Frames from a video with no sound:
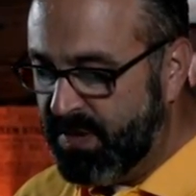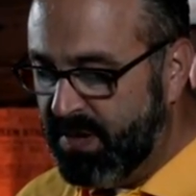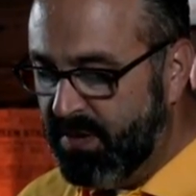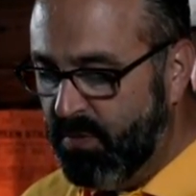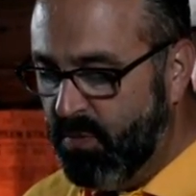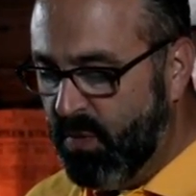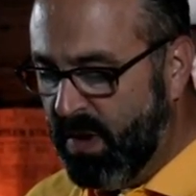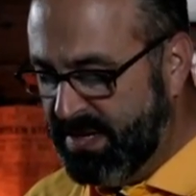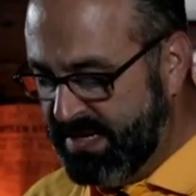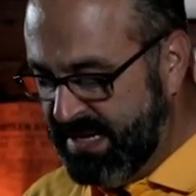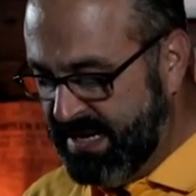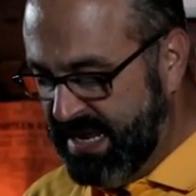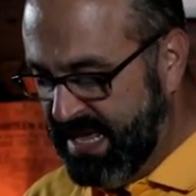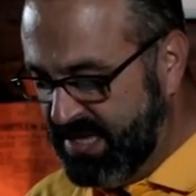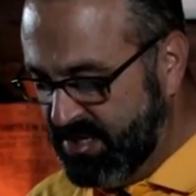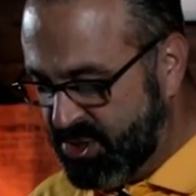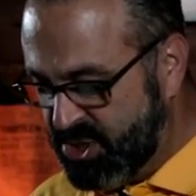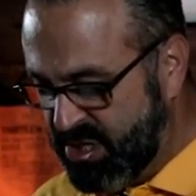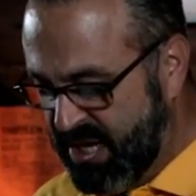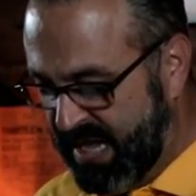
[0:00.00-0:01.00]
what did he
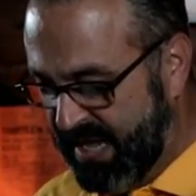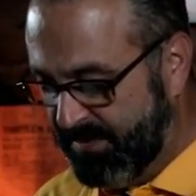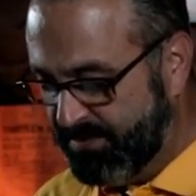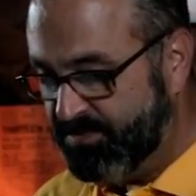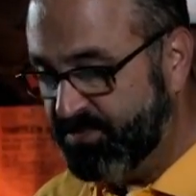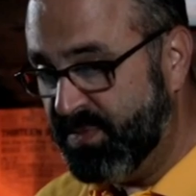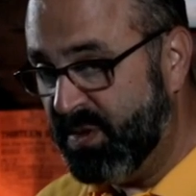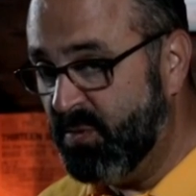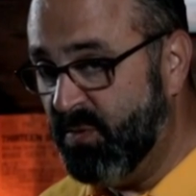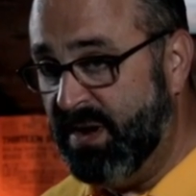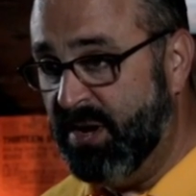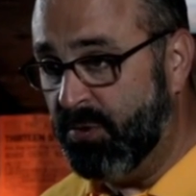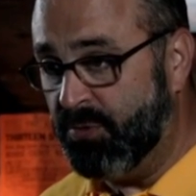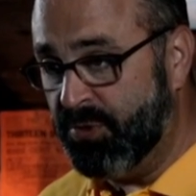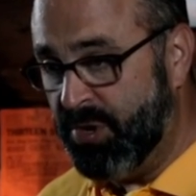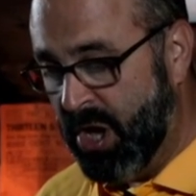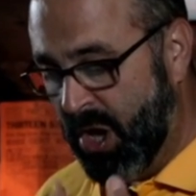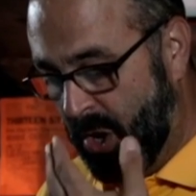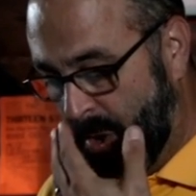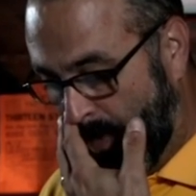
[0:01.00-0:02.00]
see? We don't
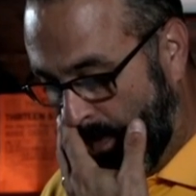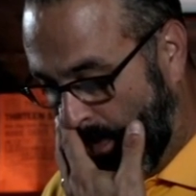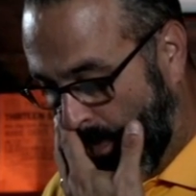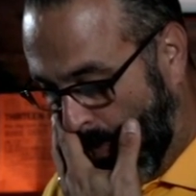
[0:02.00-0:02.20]
know.